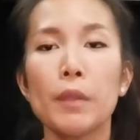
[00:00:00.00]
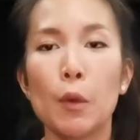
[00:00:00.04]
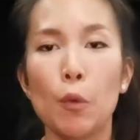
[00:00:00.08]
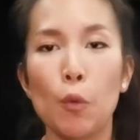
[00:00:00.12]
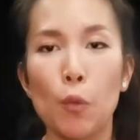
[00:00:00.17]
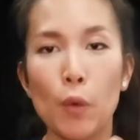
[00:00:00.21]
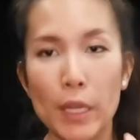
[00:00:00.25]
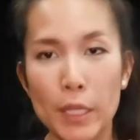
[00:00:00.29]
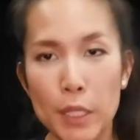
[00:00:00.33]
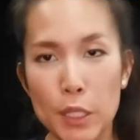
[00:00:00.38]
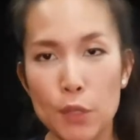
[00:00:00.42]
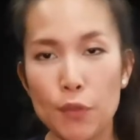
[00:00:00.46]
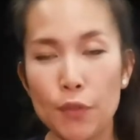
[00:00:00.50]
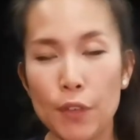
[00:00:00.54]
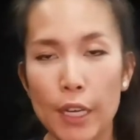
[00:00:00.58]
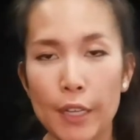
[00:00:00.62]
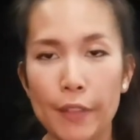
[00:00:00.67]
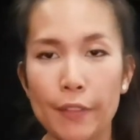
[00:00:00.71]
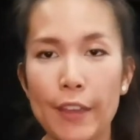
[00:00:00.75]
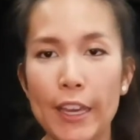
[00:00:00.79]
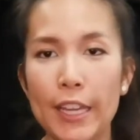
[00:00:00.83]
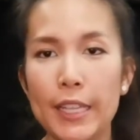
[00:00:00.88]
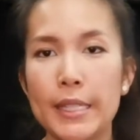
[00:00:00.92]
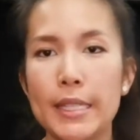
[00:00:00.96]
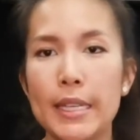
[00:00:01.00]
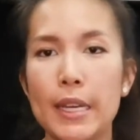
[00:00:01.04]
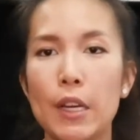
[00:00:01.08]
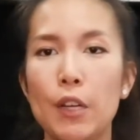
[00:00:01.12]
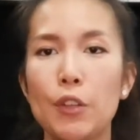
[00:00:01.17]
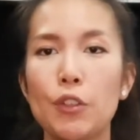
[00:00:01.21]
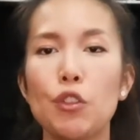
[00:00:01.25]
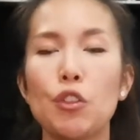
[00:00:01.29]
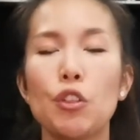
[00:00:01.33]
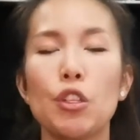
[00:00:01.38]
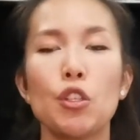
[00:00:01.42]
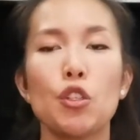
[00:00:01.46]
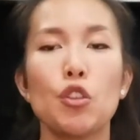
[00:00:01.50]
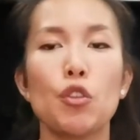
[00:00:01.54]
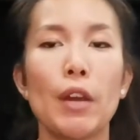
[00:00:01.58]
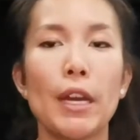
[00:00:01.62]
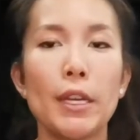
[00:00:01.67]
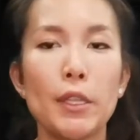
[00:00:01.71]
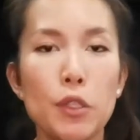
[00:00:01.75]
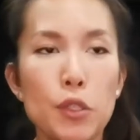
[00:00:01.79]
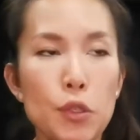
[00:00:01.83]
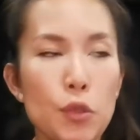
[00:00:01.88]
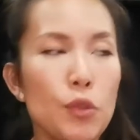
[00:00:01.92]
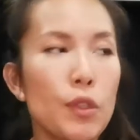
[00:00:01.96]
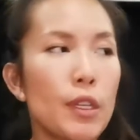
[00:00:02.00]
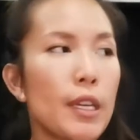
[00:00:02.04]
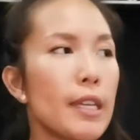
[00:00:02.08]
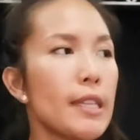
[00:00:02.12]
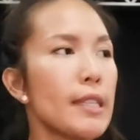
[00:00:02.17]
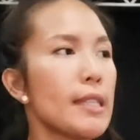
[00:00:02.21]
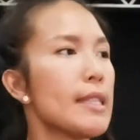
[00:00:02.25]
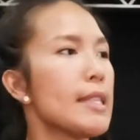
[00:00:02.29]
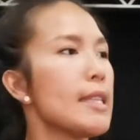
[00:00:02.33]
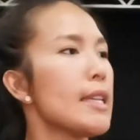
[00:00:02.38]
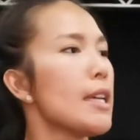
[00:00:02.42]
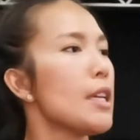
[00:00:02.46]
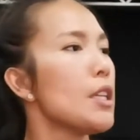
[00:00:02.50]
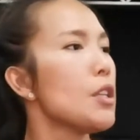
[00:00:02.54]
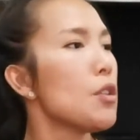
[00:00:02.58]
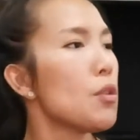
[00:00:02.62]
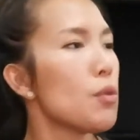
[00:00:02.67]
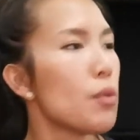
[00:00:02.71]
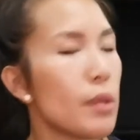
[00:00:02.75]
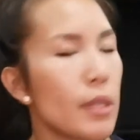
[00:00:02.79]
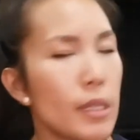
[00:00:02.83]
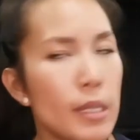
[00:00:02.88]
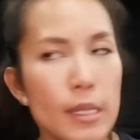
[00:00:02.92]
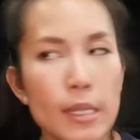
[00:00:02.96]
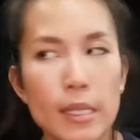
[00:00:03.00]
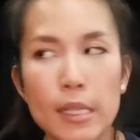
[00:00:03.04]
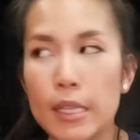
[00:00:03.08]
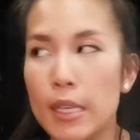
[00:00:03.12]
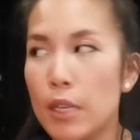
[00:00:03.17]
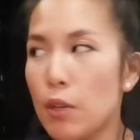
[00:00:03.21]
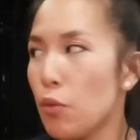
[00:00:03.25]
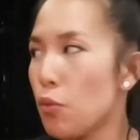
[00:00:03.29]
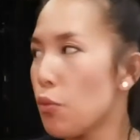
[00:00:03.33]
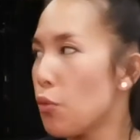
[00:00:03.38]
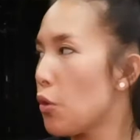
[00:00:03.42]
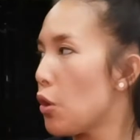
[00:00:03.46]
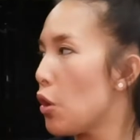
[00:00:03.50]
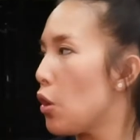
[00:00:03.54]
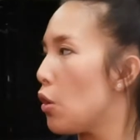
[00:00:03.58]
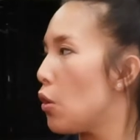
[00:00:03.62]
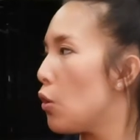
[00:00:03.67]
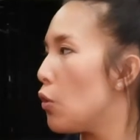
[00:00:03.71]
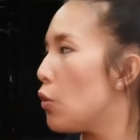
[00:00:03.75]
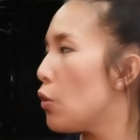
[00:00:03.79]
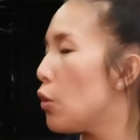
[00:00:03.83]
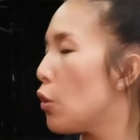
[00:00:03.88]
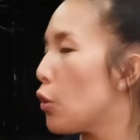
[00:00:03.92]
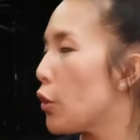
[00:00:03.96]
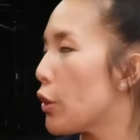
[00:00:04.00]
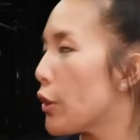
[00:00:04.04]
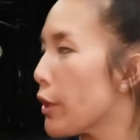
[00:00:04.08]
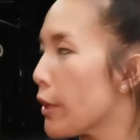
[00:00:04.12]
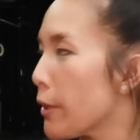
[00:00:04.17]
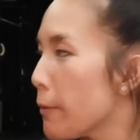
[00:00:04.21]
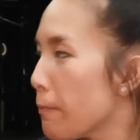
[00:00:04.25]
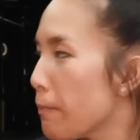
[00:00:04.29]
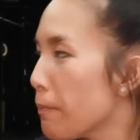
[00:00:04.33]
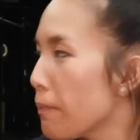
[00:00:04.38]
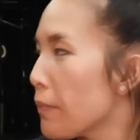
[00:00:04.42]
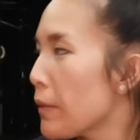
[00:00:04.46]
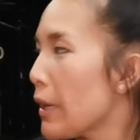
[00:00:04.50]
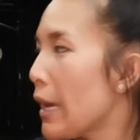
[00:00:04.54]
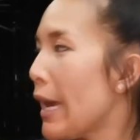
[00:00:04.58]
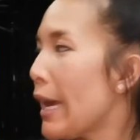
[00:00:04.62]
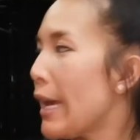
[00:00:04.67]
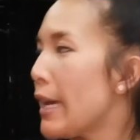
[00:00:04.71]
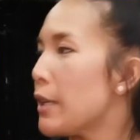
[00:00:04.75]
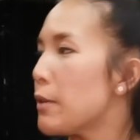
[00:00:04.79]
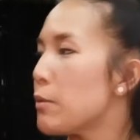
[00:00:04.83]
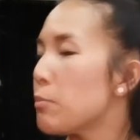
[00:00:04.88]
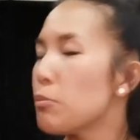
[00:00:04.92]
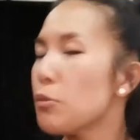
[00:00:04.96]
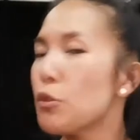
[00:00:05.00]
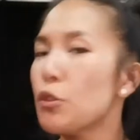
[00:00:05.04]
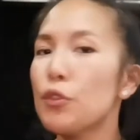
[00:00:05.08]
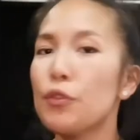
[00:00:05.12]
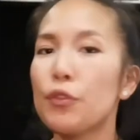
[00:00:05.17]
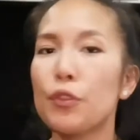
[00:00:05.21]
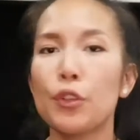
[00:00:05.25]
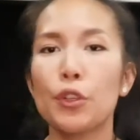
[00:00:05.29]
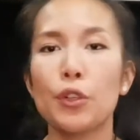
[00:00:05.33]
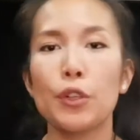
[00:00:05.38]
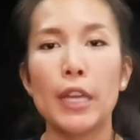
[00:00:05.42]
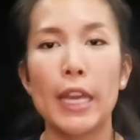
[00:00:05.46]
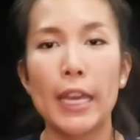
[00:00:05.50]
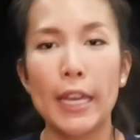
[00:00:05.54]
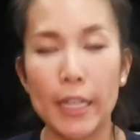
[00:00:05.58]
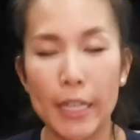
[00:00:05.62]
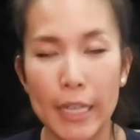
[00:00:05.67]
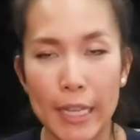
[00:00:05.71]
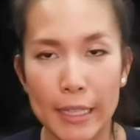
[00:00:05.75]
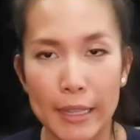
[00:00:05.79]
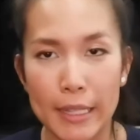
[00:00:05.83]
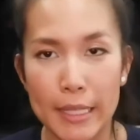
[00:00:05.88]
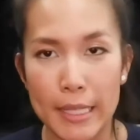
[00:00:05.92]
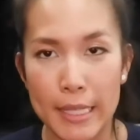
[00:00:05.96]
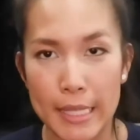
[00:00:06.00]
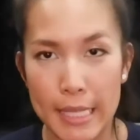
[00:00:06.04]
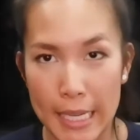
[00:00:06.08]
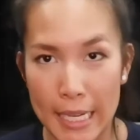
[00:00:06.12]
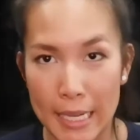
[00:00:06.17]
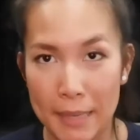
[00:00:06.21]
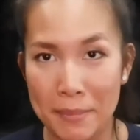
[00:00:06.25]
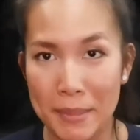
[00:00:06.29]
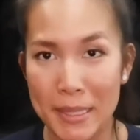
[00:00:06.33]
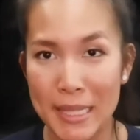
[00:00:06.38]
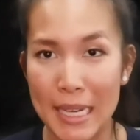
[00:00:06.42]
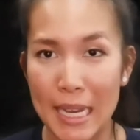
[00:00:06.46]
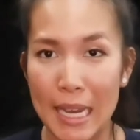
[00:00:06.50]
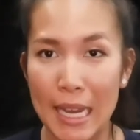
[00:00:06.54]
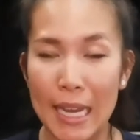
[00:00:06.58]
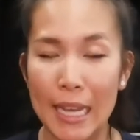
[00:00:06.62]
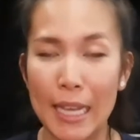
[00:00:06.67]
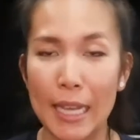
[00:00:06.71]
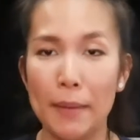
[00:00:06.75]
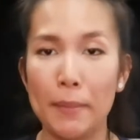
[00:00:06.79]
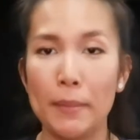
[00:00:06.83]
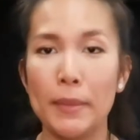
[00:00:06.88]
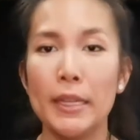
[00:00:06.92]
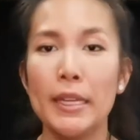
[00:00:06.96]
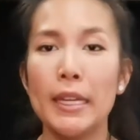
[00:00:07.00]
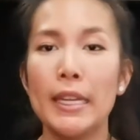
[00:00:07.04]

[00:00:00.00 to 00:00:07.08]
Once you've got that down, you can try to continuously row and move your head at the same time.